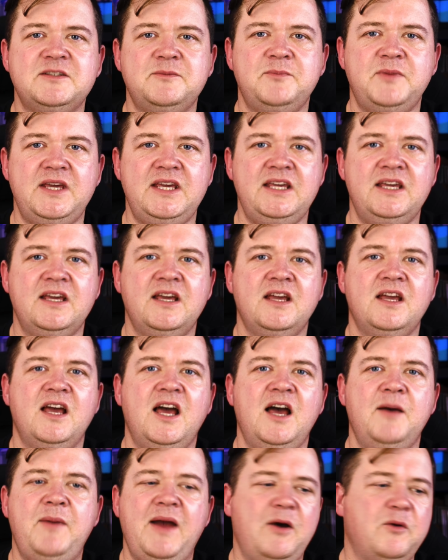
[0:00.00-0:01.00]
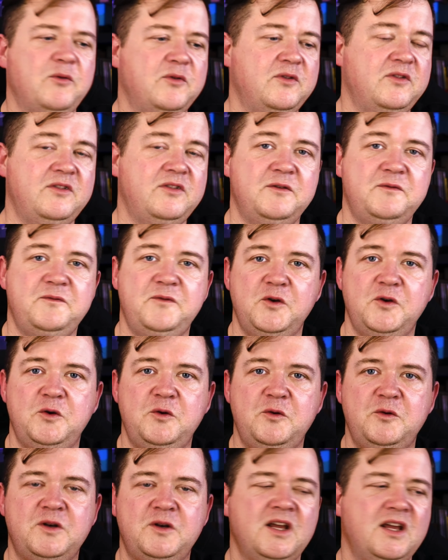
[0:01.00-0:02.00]
to be about the
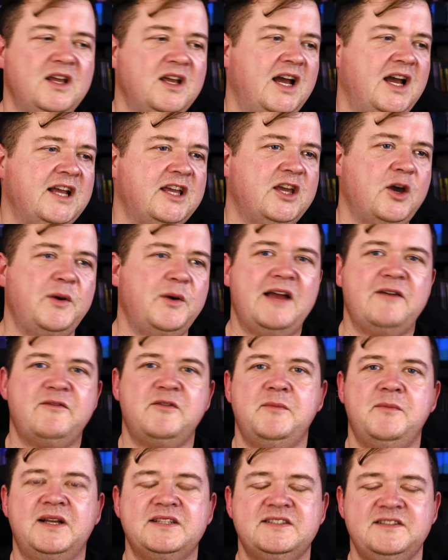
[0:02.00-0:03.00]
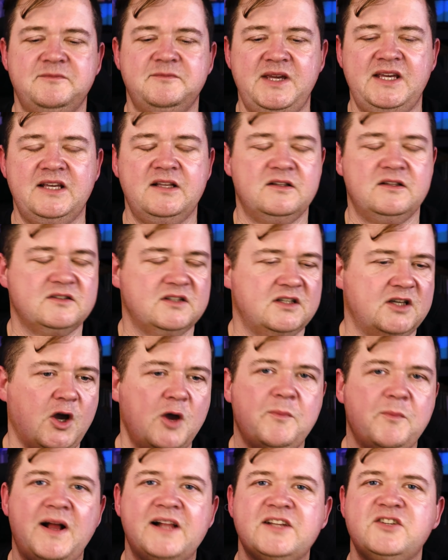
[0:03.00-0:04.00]
food and going out for massive meals and
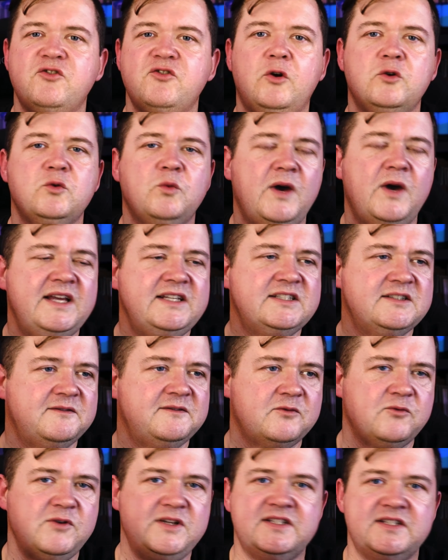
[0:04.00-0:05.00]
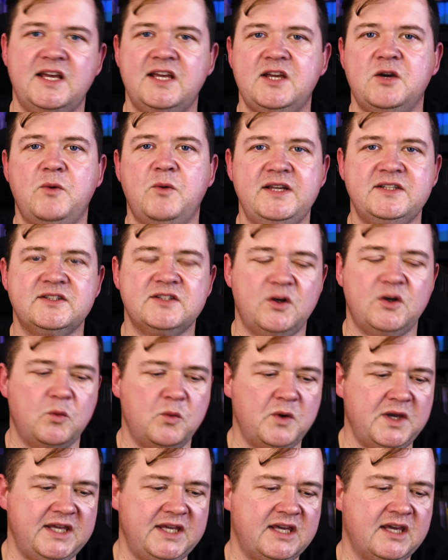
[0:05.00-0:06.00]
going back to your old ways of 3 takeaways in a
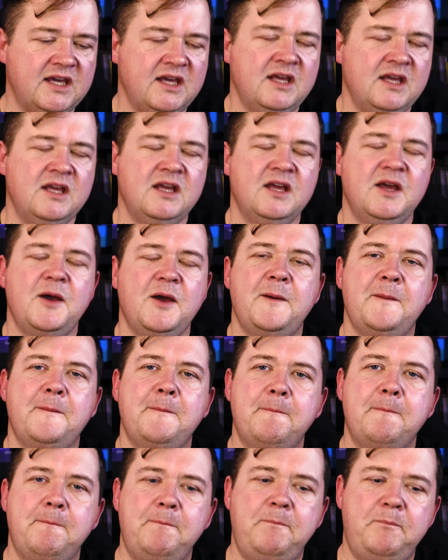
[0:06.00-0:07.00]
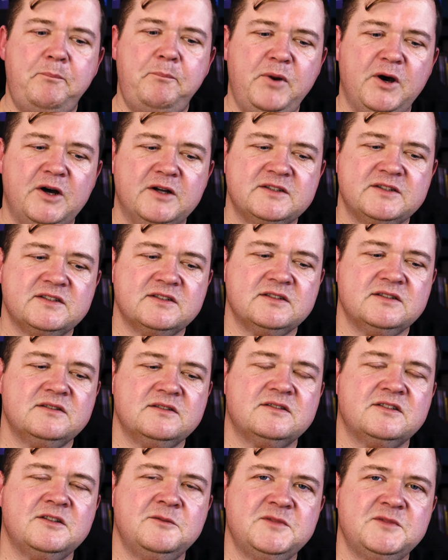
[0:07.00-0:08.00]
week. But
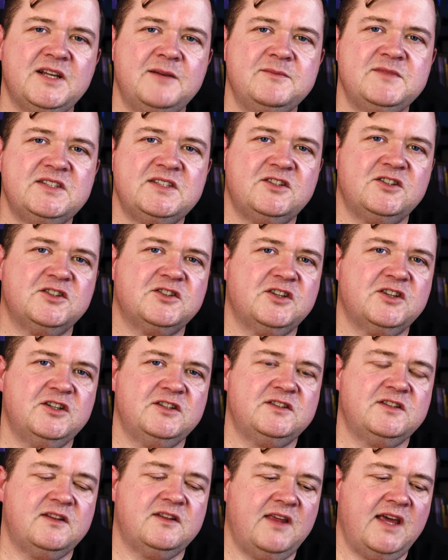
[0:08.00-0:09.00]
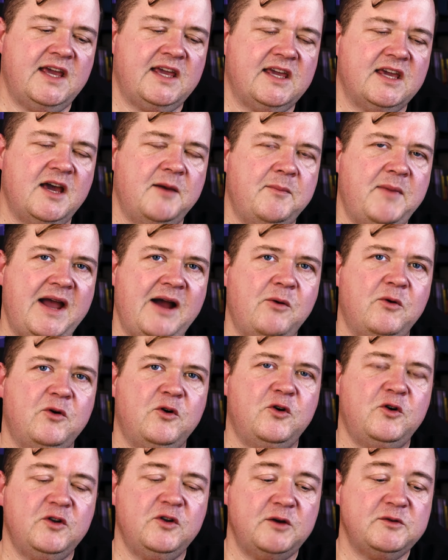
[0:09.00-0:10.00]
sometimes it's just good to think about
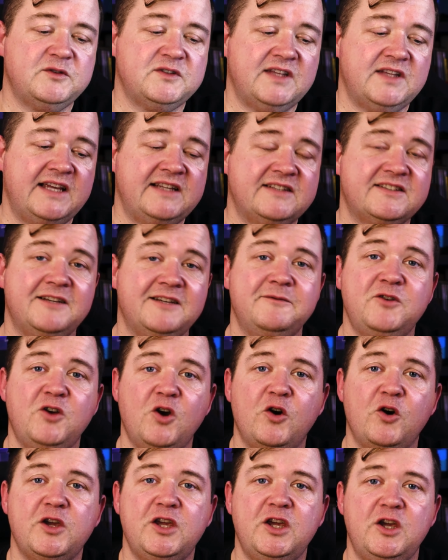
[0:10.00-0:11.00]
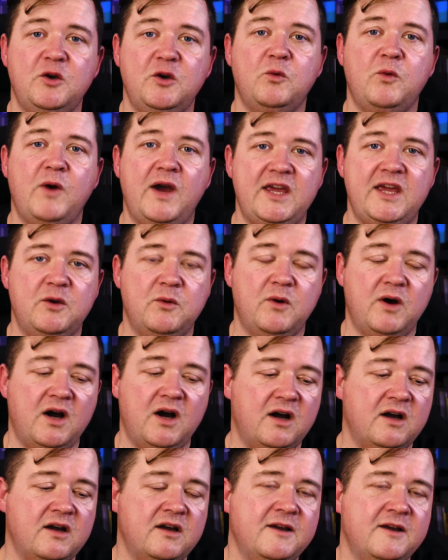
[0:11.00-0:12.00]
all those things that have got you where you
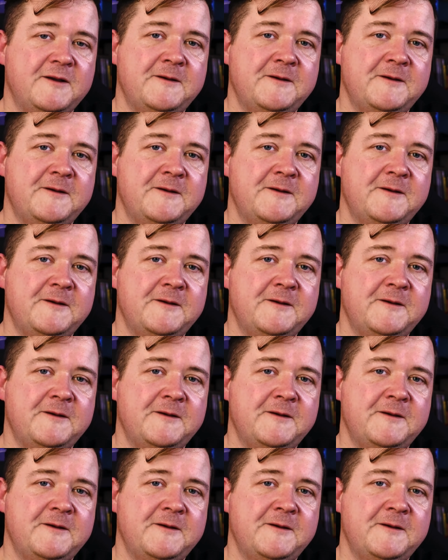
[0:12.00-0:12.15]
are